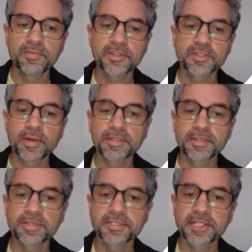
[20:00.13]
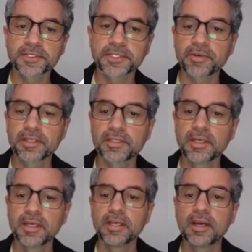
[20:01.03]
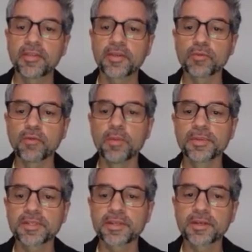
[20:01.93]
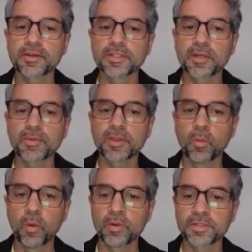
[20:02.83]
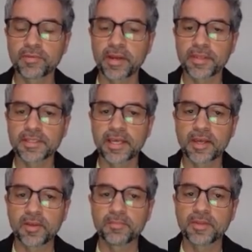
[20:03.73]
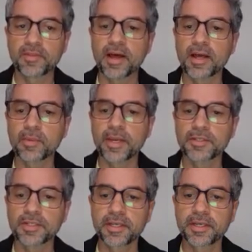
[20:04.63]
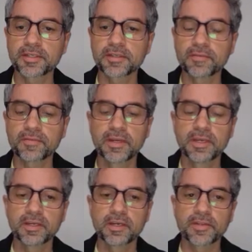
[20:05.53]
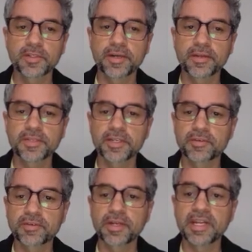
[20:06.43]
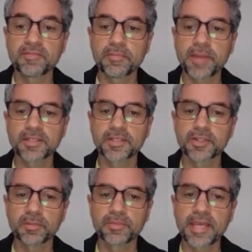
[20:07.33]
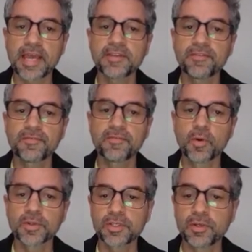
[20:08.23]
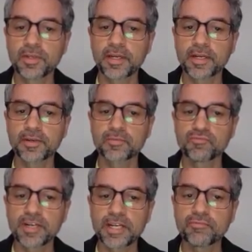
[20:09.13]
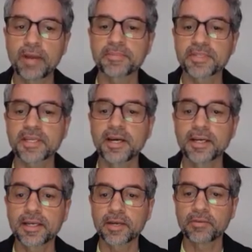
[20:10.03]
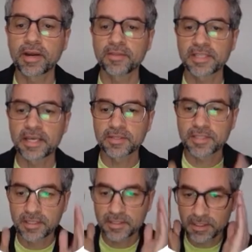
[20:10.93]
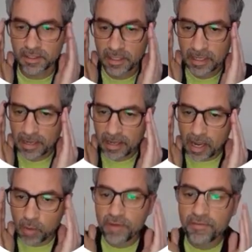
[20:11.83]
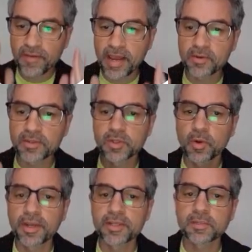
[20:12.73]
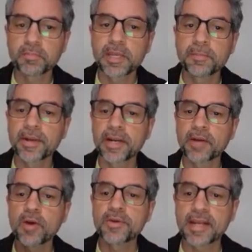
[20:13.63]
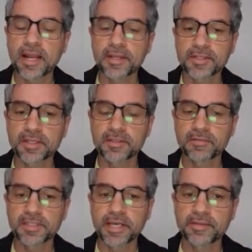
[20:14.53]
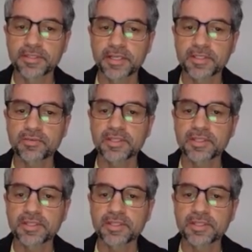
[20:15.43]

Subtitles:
to the 20th century, and I think the Romans did a good job with the walls around the town, but the highway engineers of the 20th century have done an even better job. The A429 really wraps tightly around the town centre, and we found, talking to people and our own analysis of Cirencester, is